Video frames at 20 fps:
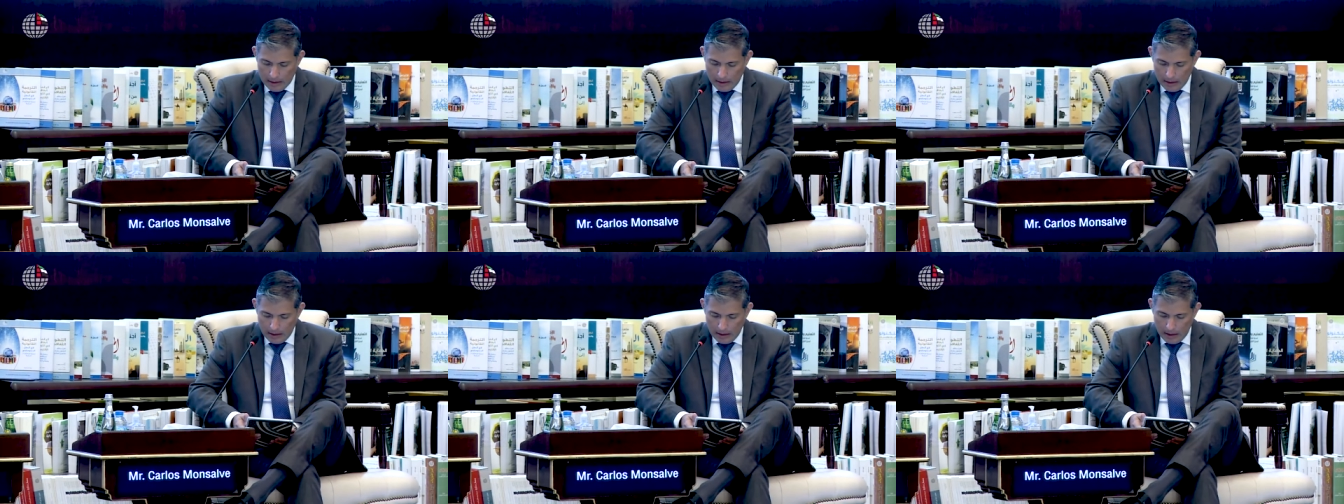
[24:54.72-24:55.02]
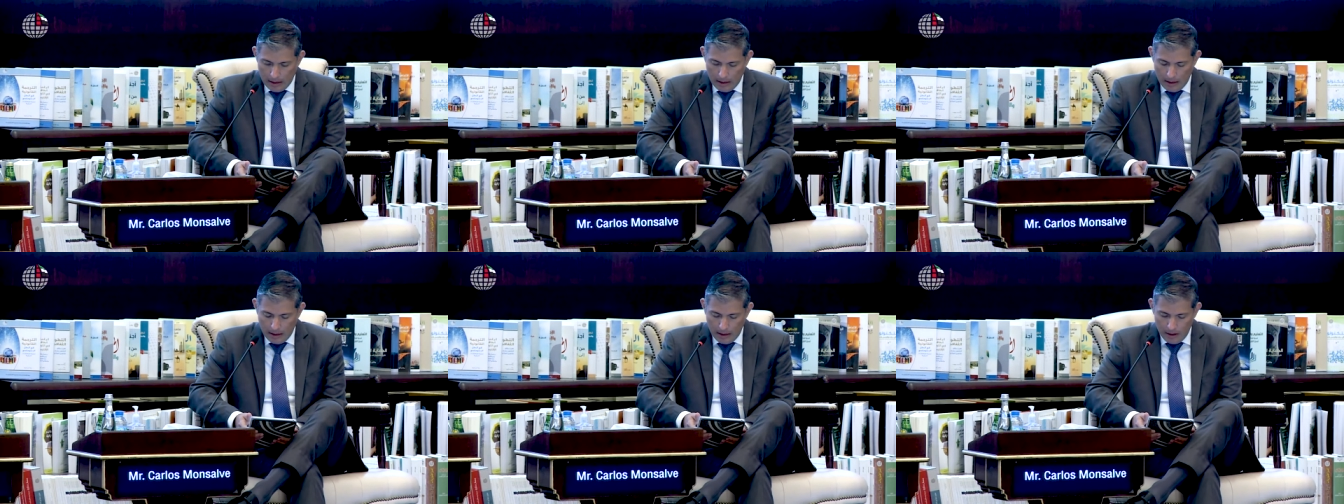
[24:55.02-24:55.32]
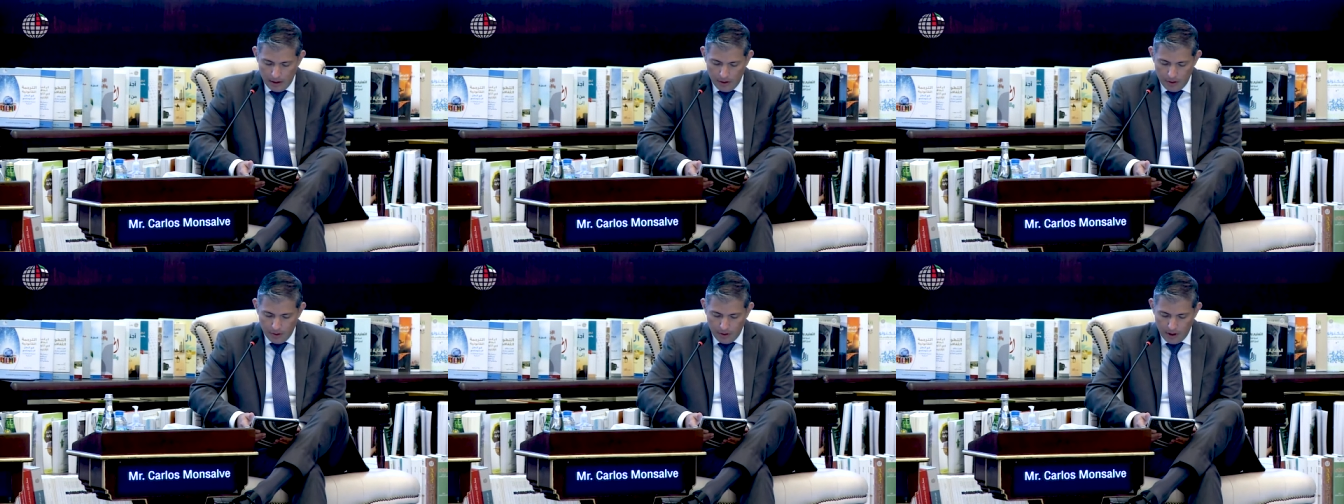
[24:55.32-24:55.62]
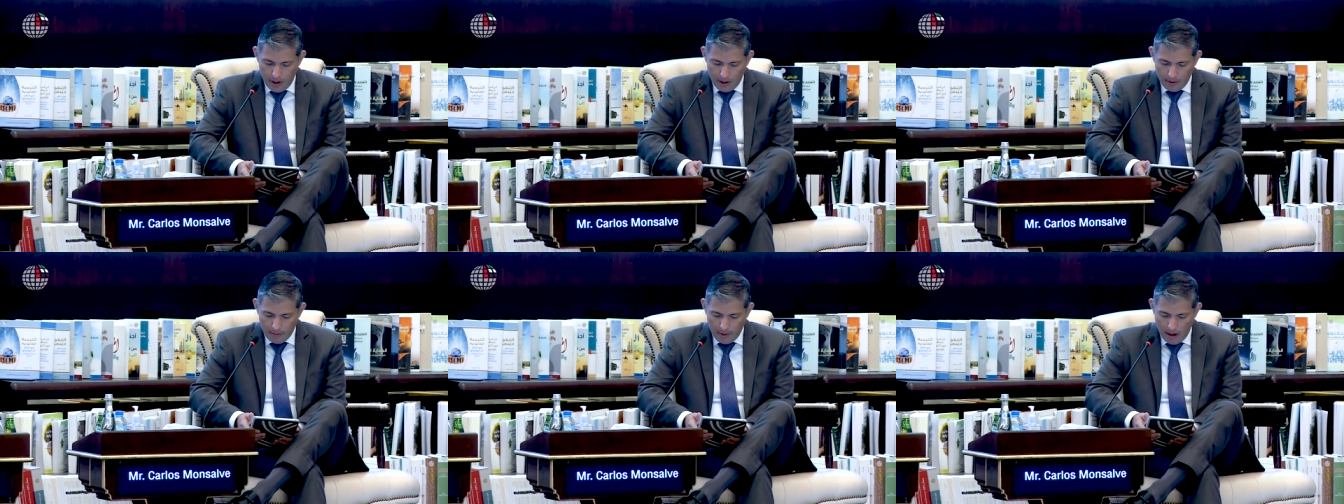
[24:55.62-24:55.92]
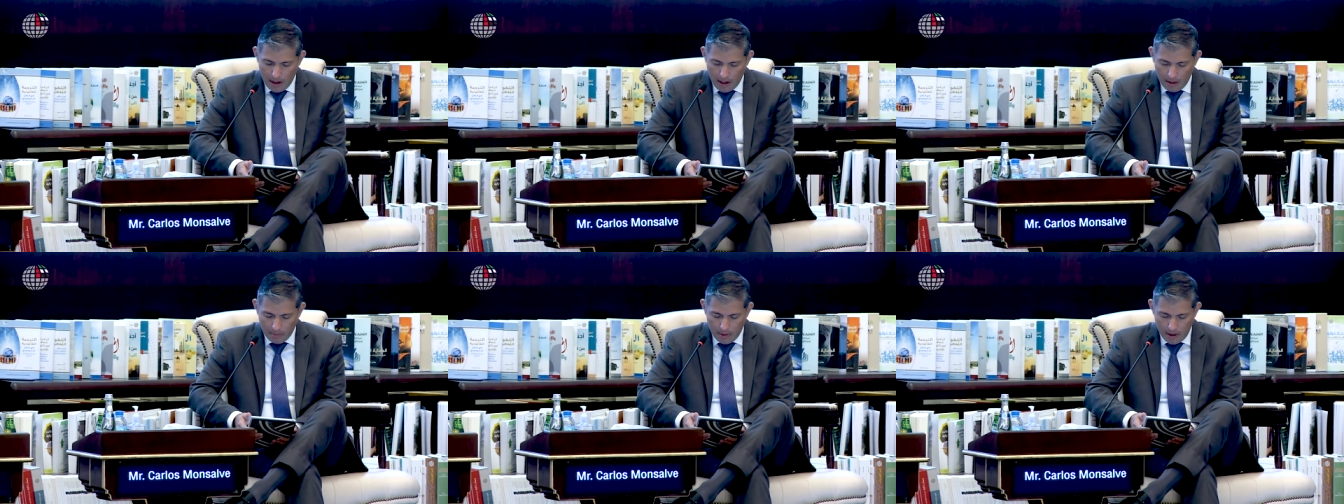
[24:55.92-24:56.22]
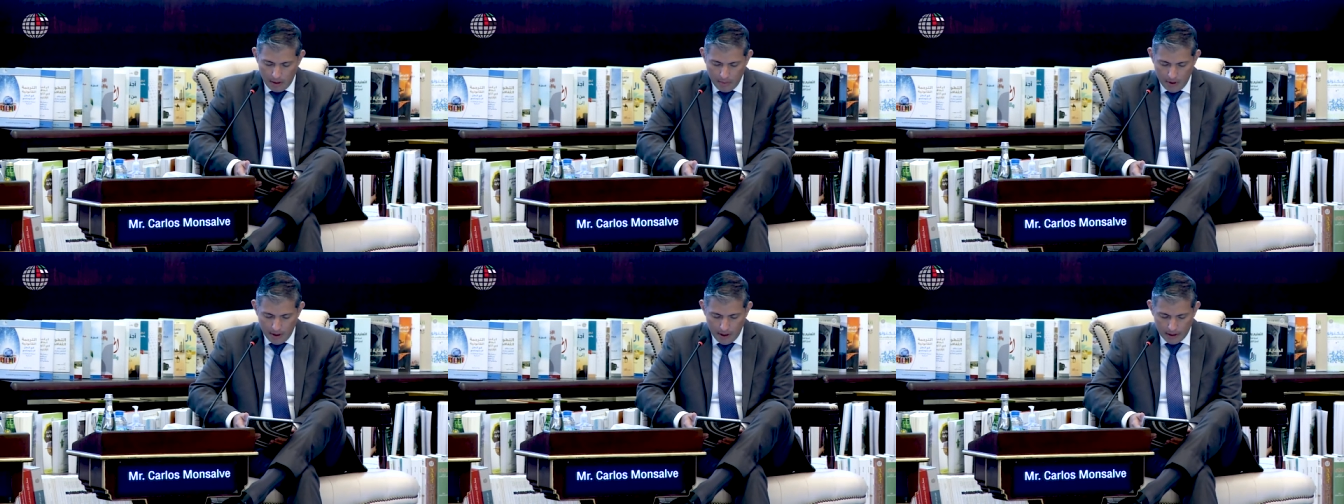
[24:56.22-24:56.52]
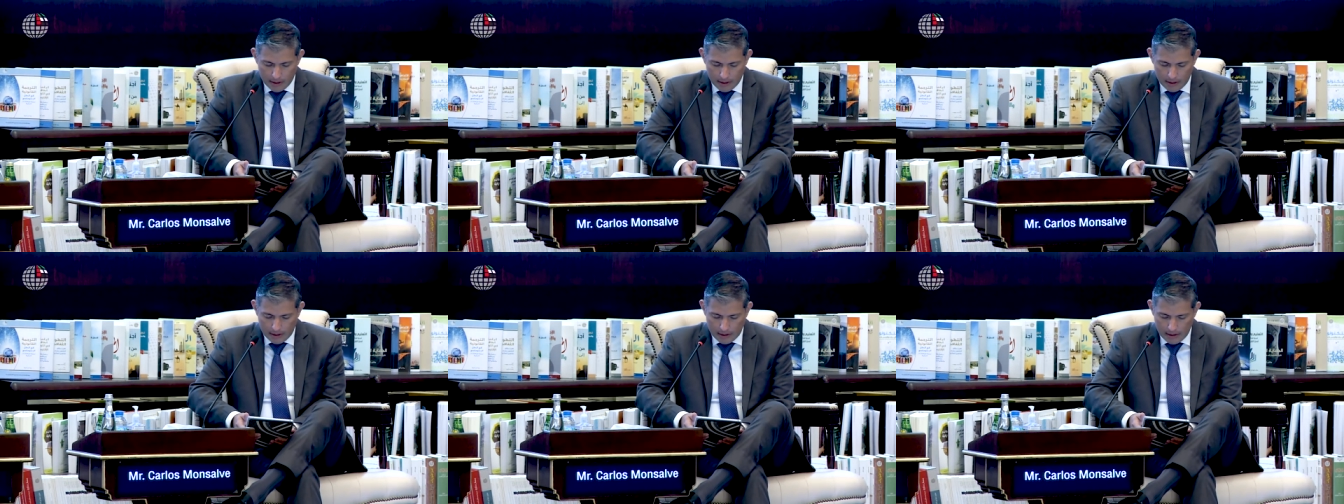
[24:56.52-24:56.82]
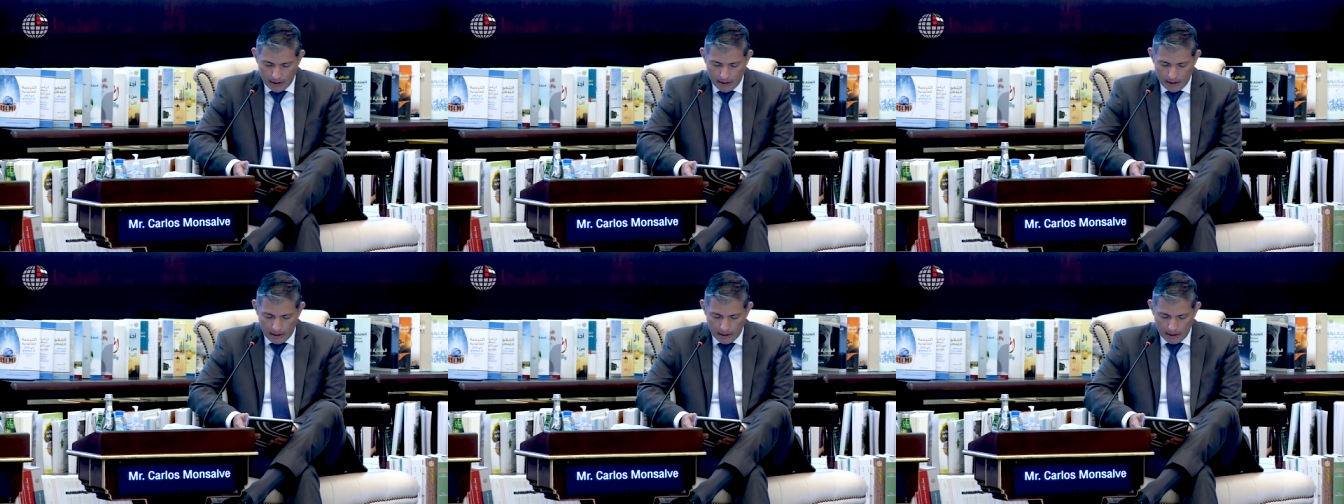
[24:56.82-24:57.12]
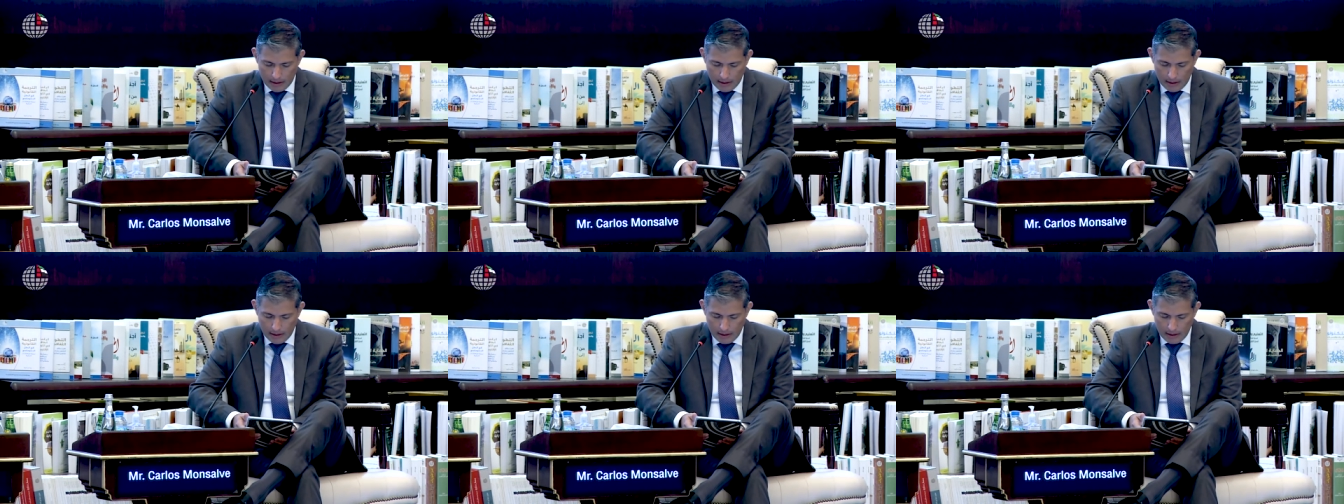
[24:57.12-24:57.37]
The United Arab Emirates is a,